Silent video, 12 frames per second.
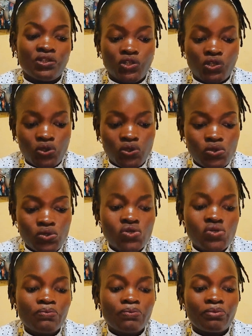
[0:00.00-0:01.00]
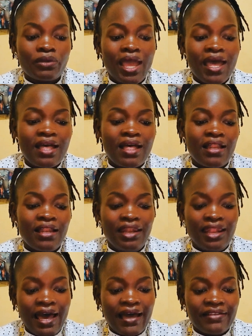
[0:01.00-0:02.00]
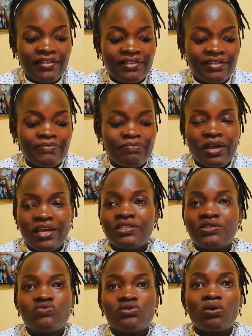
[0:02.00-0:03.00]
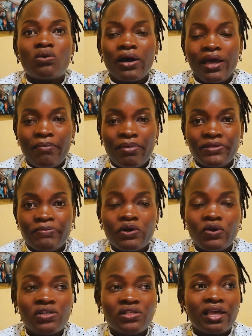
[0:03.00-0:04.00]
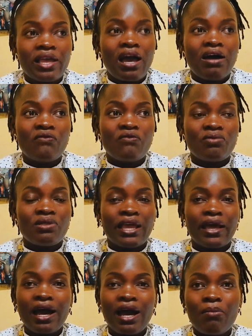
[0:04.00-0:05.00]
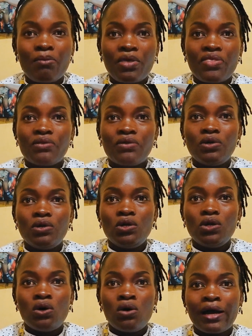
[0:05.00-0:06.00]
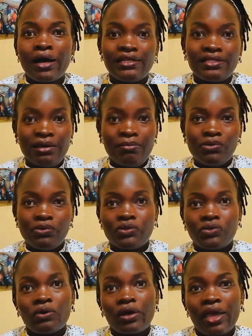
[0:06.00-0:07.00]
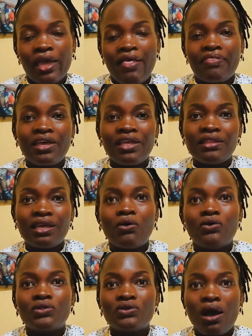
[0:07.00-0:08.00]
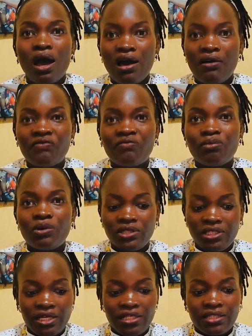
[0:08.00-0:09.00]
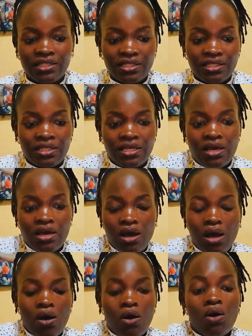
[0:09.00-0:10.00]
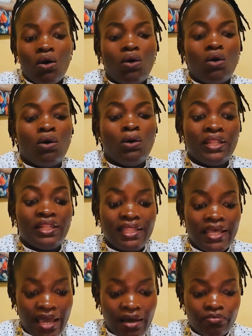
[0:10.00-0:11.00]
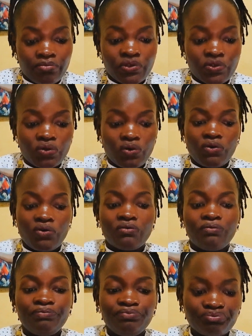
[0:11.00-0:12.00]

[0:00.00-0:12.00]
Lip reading: 2, large space requirements because they come with longer tables. Okay, and then they also have motors on them, so